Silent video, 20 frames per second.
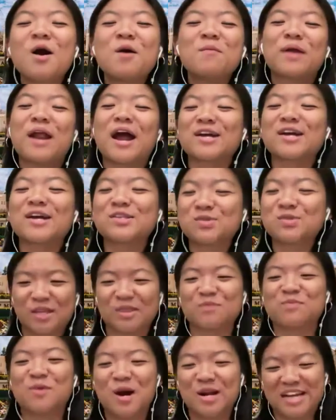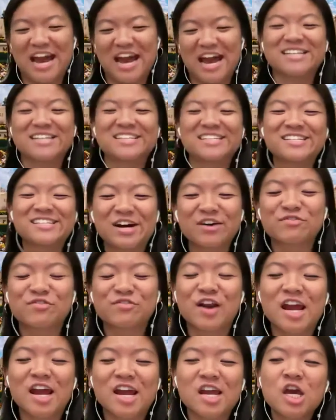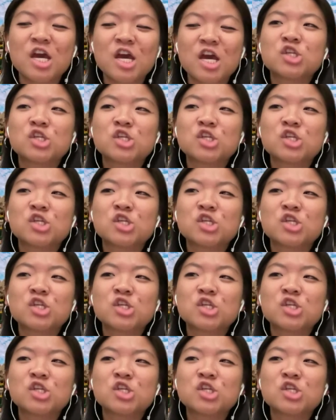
But I do like the broadcast stuff, right?